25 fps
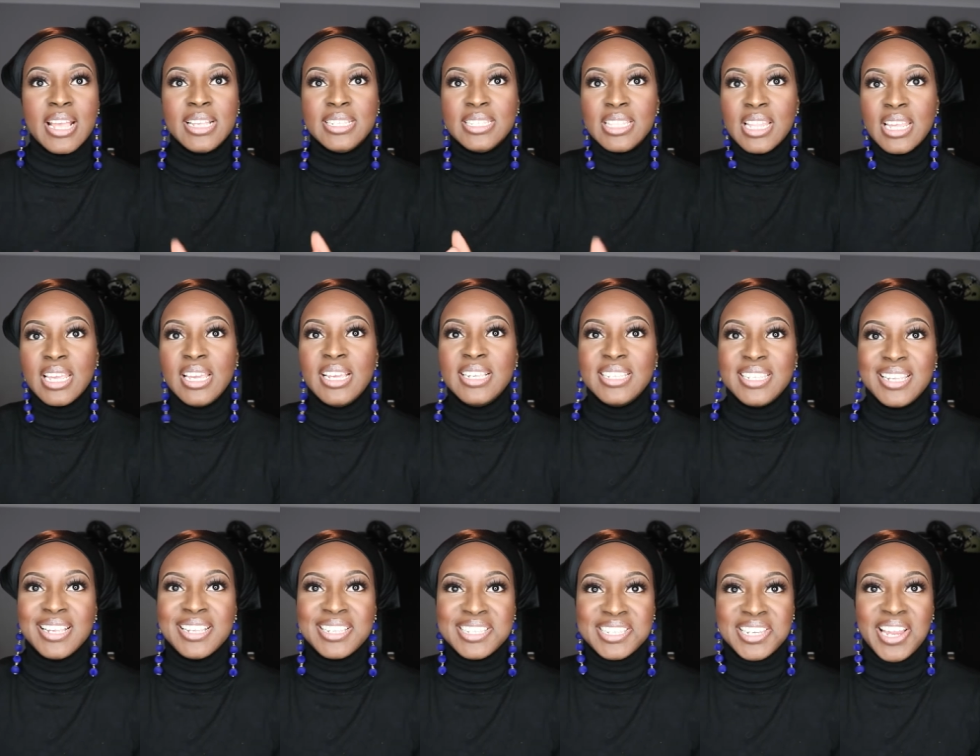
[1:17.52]
isn't the
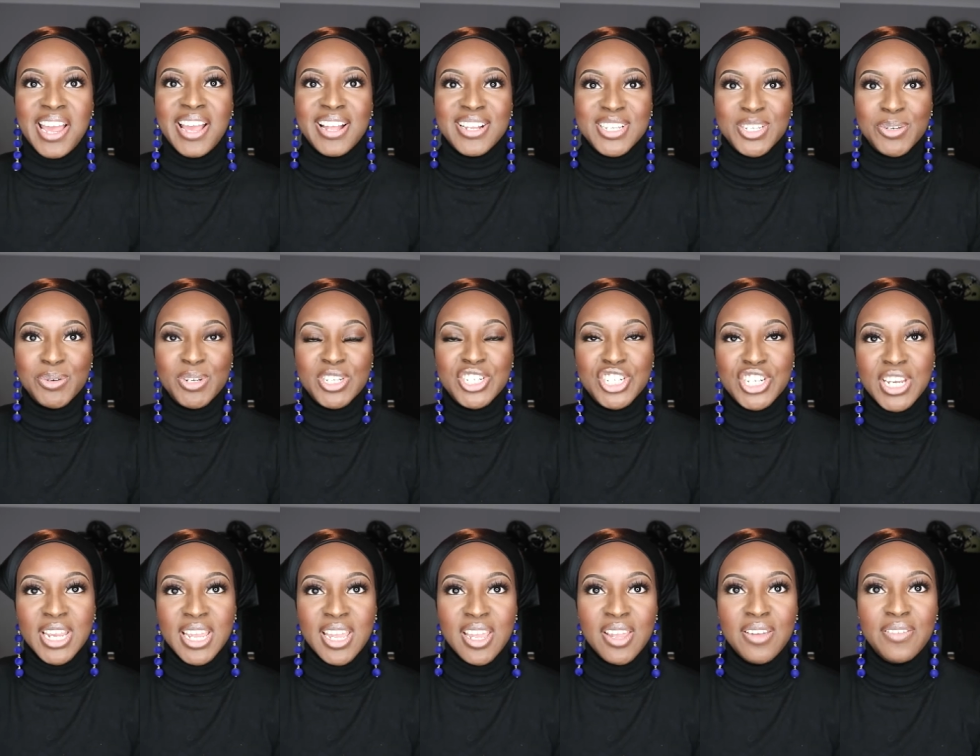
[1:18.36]
easiest style to
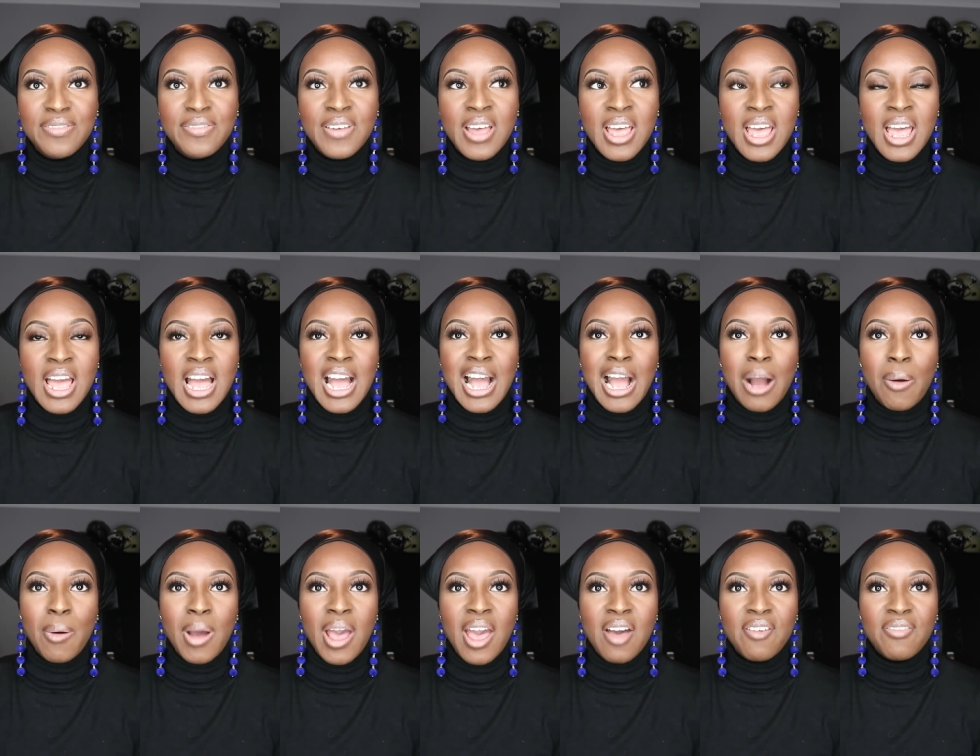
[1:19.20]
achieve.
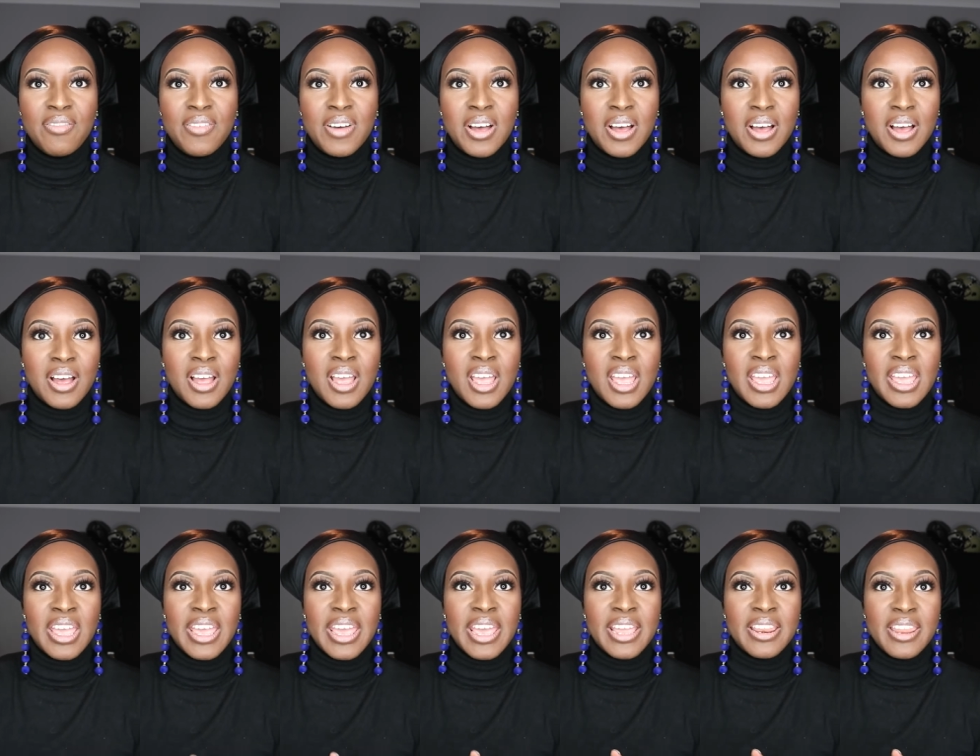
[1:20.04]
However,
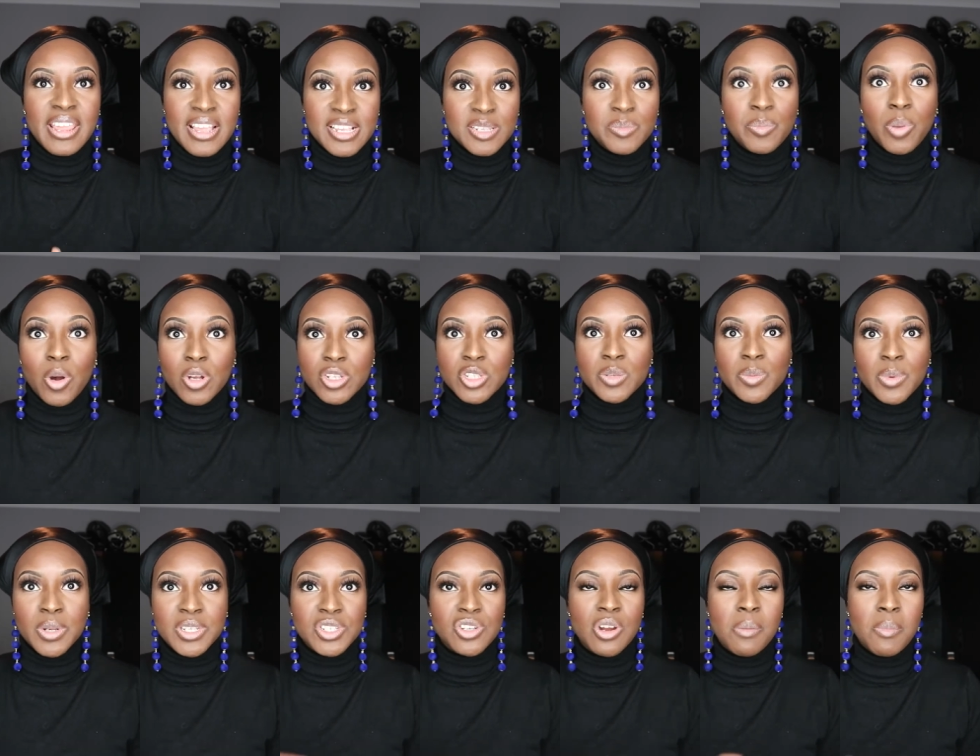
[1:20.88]
it is
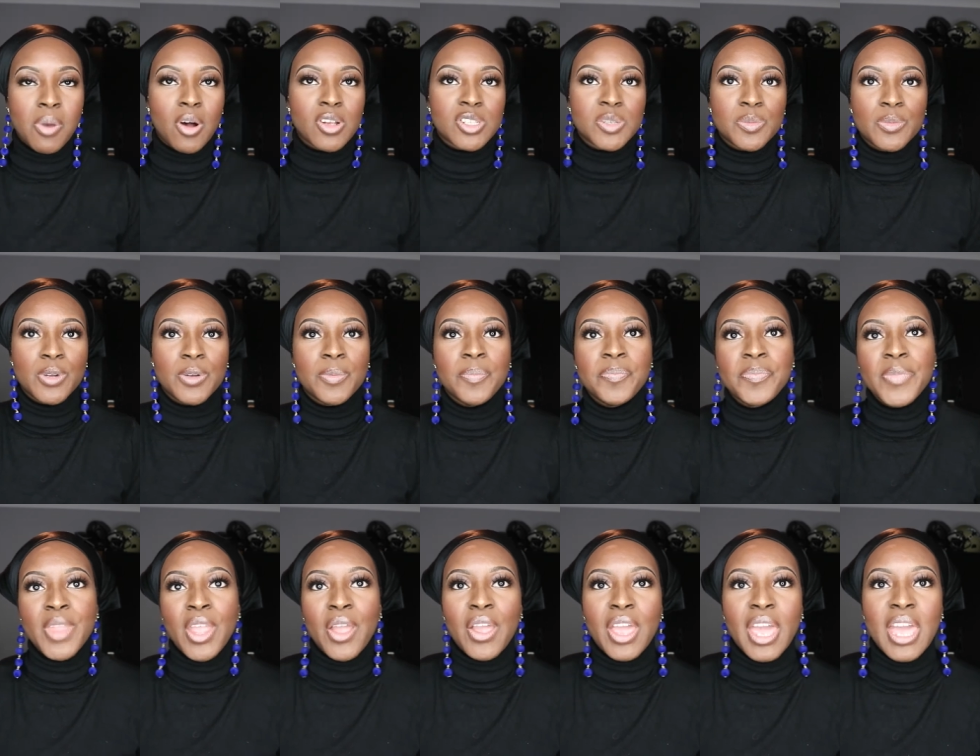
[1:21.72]
possible, it's not impossible,
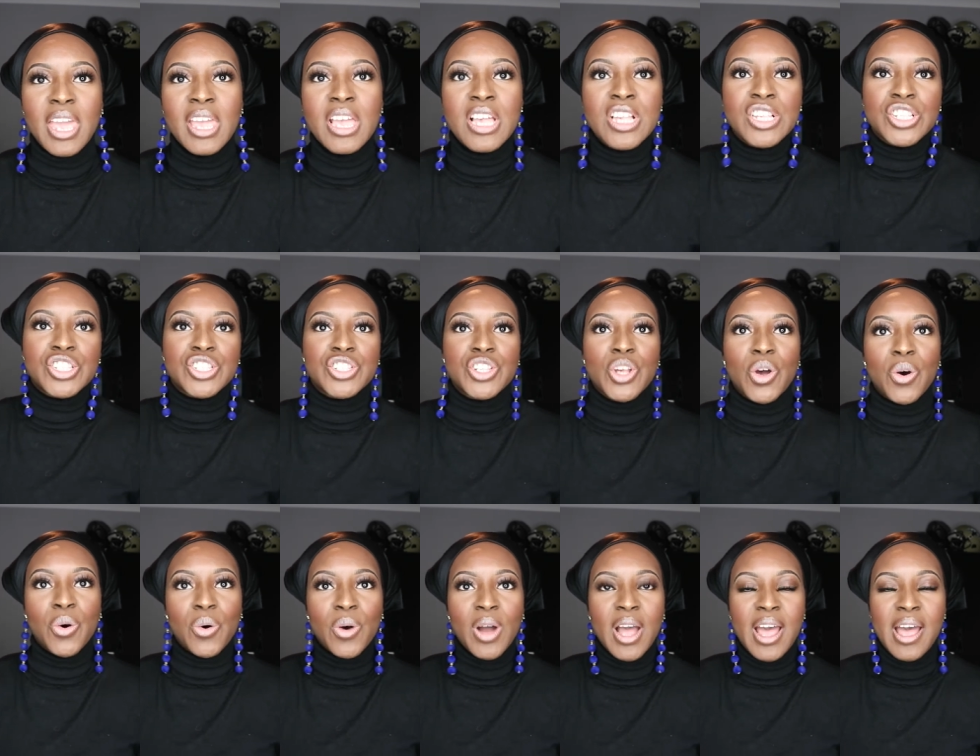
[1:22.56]
okay?
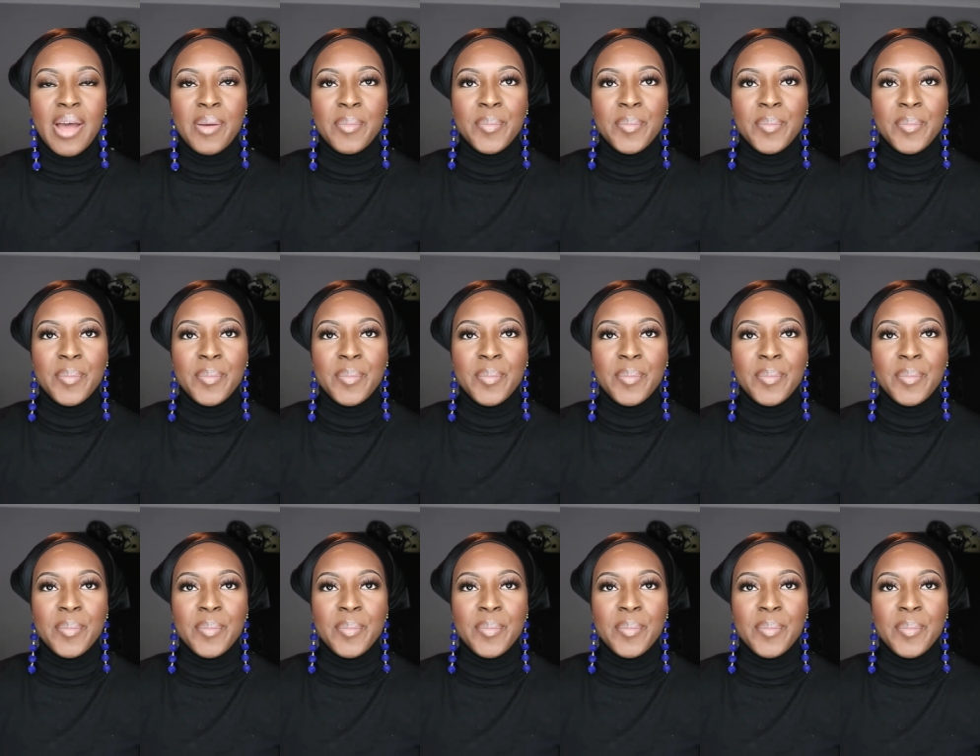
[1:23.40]
So